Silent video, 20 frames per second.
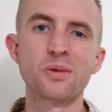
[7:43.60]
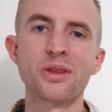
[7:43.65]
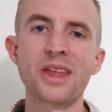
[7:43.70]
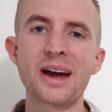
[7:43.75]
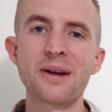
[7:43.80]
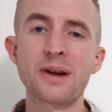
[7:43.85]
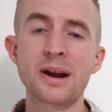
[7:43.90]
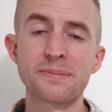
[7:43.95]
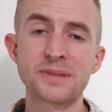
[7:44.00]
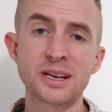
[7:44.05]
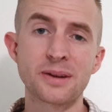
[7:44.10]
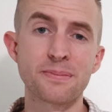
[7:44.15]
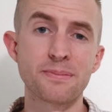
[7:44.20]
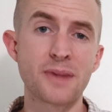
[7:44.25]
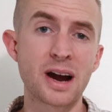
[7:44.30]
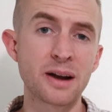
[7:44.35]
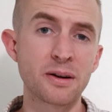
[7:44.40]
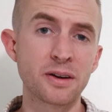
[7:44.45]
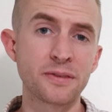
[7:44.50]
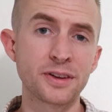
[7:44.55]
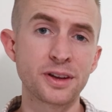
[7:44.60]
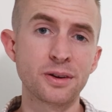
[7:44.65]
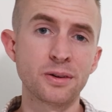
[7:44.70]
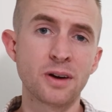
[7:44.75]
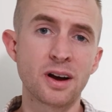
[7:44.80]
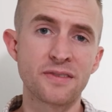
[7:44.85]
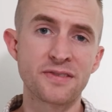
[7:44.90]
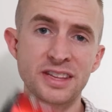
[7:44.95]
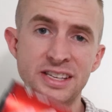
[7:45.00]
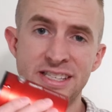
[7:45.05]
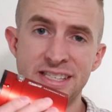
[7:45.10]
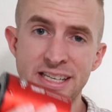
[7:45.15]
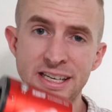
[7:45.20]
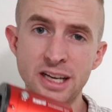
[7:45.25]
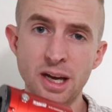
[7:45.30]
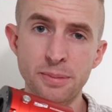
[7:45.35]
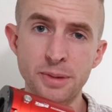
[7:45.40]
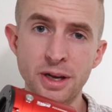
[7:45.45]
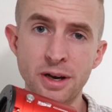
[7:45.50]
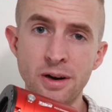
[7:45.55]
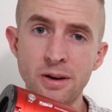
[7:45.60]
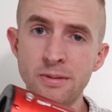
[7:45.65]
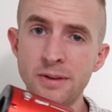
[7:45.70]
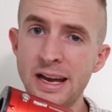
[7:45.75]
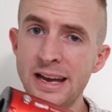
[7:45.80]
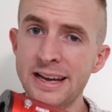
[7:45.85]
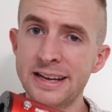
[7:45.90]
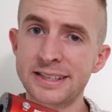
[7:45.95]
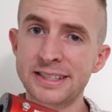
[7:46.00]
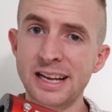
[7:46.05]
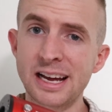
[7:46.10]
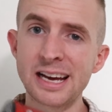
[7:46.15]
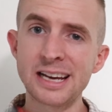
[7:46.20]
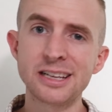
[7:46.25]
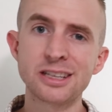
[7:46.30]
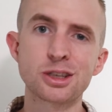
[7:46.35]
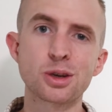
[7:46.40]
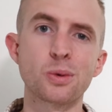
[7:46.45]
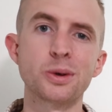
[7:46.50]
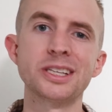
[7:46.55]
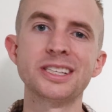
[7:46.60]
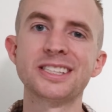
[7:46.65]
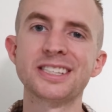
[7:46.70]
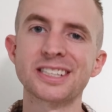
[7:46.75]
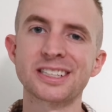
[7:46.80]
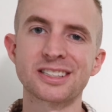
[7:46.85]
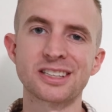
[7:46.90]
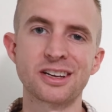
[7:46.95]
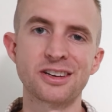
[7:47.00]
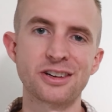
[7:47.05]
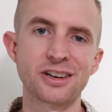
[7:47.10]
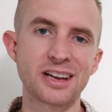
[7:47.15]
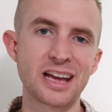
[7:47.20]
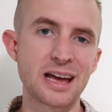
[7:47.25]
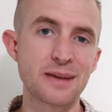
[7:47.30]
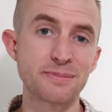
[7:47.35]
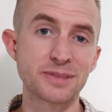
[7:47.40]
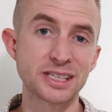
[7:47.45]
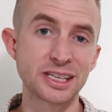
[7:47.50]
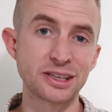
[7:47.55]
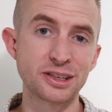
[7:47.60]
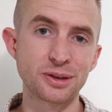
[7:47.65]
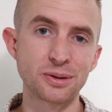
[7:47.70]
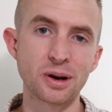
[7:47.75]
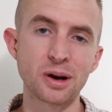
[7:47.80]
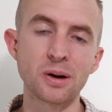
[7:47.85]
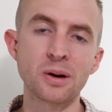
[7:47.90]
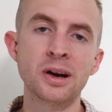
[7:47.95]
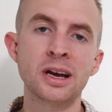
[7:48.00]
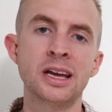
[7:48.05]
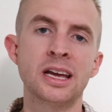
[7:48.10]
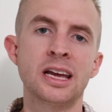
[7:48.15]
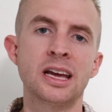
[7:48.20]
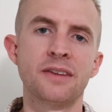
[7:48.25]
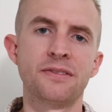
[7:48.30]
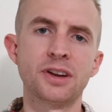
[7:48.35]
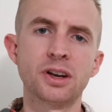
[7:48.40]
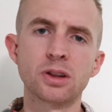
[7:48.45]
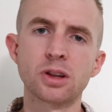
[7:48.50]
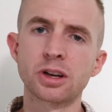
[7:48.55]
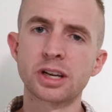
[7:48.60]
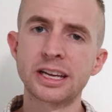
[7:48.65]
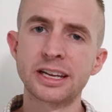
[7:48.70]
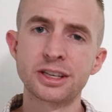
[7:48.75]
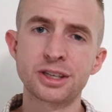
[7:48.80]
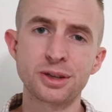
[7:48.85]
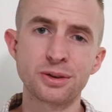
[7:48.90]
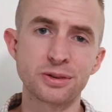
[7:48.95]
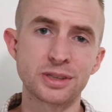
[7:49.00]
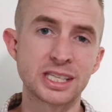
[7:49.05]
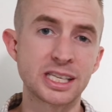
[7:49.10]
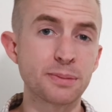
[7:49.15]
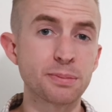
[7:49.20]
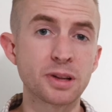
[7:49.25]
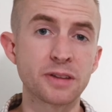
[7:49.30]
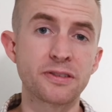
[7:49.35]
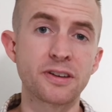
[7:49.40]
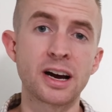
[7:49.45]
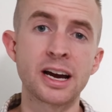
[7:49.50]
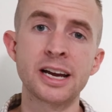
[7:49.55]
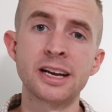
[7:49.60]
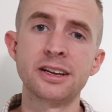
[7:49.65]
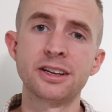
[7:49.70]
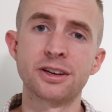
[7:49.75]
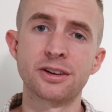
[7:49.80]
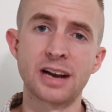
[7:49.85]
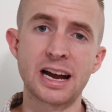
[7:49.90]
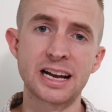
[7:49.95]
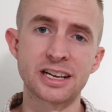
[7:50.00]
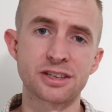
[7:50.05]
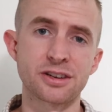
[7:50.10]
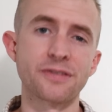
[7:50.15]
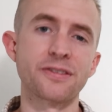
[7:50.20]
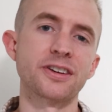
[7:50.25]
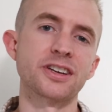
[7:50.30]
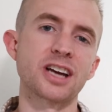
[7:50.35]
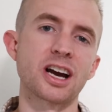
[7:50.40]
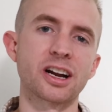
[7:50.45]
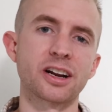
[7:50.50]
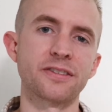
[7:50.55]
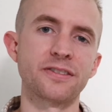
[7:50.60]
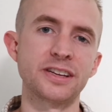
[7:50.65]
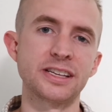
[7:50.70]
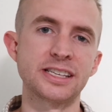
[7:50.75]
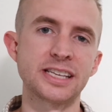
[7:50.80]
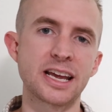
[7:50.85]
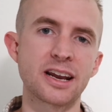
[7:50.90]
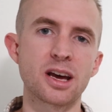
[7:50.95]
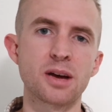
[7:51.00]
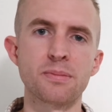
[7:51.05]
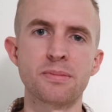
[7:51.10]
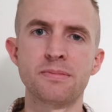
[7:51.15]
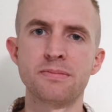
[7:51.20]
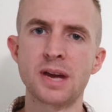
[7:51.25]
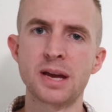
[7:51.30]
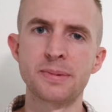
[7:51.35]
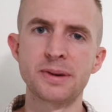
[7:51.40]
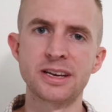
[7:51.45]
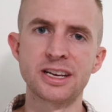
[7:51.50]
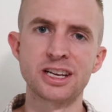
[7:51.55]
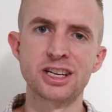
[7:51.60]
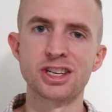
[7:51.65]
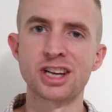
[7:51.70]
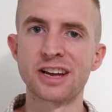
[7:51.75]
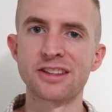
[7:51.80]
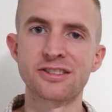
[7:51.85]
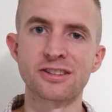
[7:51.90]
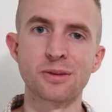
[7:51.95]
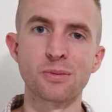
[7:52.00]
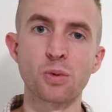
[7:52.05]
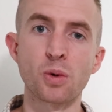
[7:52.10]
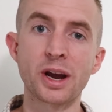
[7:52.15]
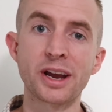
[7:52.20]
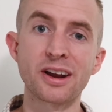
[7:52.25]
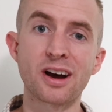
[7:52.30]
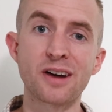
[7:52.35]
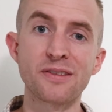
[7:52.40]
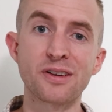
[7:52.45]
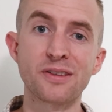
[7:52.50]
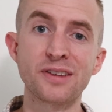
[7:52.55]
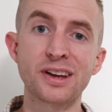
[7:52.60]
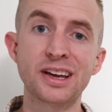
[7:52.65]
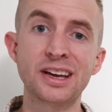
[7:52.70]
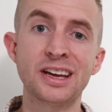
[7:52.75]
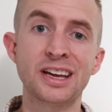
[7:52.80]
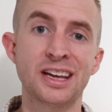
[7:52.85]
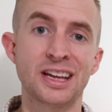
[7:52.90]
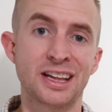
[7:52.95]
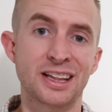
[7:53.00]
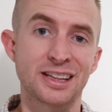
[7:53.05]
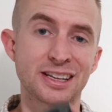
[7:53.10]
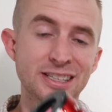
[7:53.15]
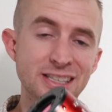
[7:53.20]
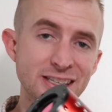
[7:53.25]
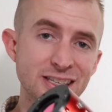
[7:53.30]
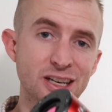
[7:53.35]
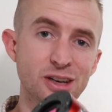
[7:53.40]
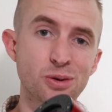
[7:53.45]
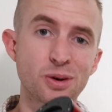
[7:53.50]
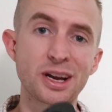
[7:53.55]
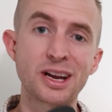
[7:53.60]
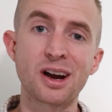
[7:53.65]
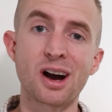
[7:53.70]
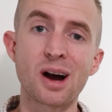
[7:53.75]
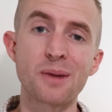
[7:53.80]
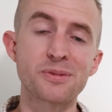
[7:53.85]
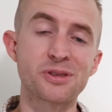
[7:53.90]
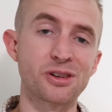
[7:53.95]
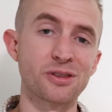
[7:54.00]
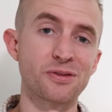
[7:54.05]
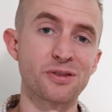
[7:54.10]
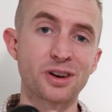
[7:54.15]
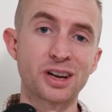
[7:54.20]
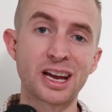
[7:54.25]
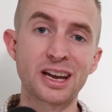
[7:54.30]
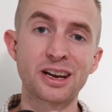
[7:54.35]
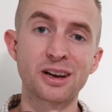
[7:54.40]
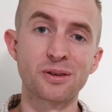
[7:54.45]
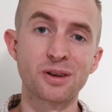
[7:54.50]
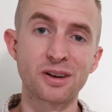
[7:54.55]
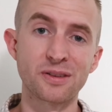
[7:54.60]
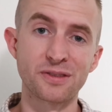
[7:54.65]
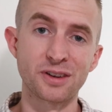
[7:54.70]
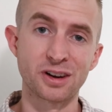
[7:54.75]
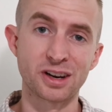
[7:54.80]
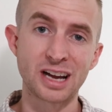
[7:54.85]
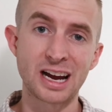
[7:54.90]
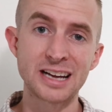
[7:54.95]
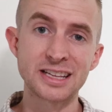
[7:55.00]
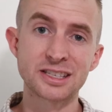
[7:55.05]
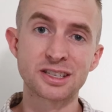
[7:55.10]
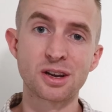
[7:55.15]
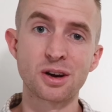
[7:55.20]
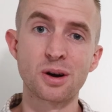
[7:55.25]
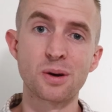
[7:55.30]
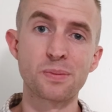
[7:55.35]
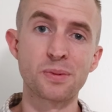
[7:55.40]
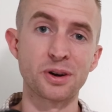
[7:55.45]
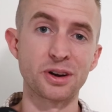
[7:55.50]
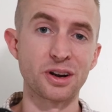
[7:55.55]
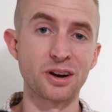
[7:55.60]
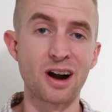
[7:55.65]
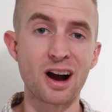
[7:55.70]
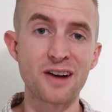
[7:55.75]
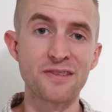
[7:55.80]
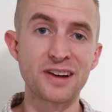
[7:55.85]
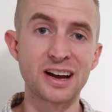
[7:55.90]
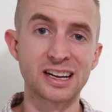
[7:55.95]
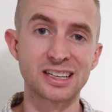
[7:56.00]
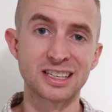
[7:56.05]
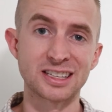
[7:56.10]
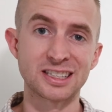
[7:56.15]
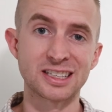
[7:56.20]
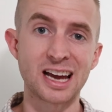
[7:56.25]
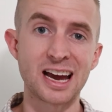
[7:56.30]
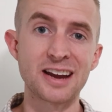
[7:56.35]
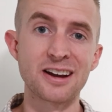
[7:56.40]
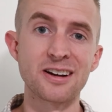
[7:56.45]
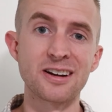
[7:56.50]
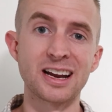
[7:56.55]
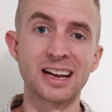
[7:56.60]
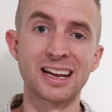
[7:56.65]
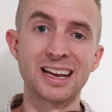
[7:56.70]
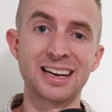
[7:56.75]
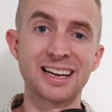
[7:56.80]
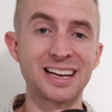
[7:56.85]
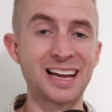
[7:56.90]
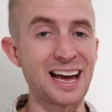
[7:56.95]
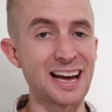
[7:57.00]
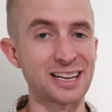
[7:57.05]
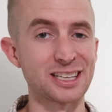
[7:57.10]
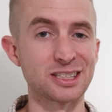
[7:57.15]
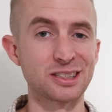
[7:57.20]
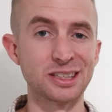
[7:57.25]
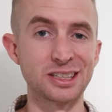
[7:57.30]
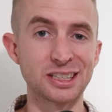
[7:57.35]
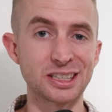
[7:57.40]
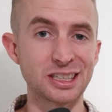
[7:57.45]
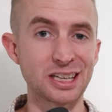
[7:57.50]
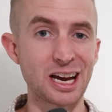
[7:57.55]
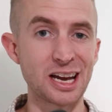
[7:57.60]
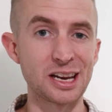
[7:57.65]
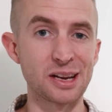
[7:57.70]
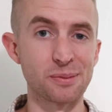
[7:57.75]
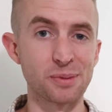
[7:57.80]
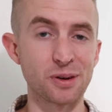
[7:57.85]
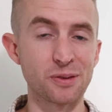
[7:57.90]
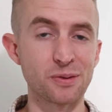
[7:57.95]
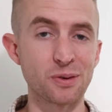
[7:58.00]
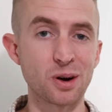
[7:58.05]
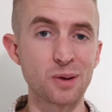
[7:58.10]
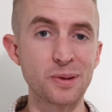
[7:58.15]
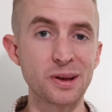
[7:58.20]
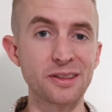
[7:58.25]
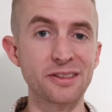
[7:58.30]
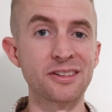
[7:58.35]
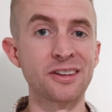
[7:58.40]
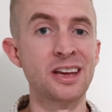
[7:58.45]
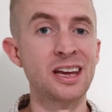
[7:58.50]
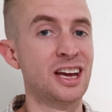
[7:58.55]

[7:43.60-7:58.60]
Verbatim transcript: well that wraps up my review of the ZWO ASI 2600 MC Duo. If you're looking to simplify your astrophotography setup, maybe shed some weight off of it, this is a great option for getting rid of your guide scope or your off-axis guider and getting excellent guiding performance.